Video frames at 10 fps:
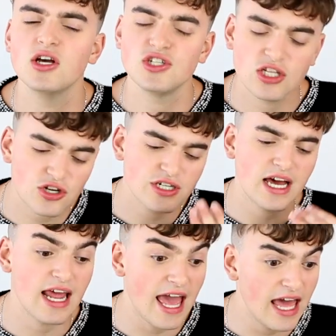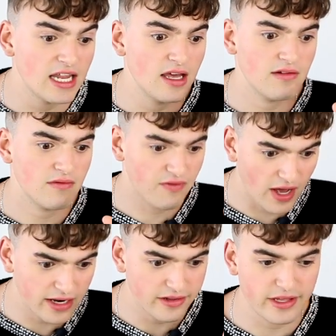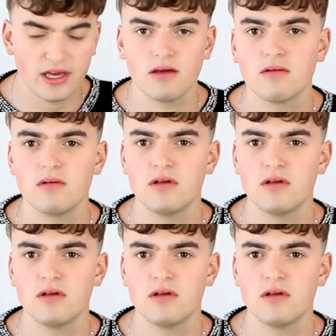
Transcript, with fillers: She learned how to edit finally